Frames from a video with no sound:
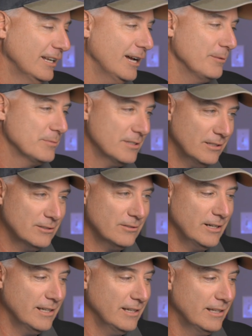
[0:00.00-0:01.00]
I'm still
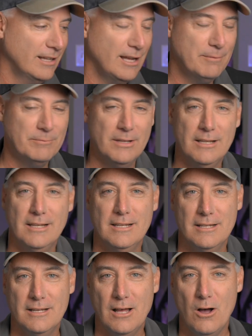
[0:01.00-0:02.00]
trying to, I'm
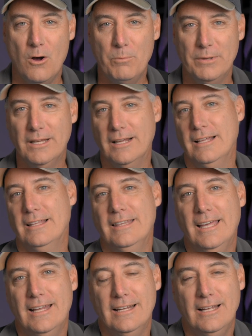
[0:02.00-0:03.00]
hoping
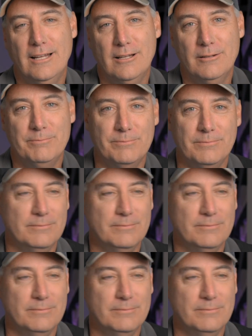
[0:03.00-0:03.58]
that, uh,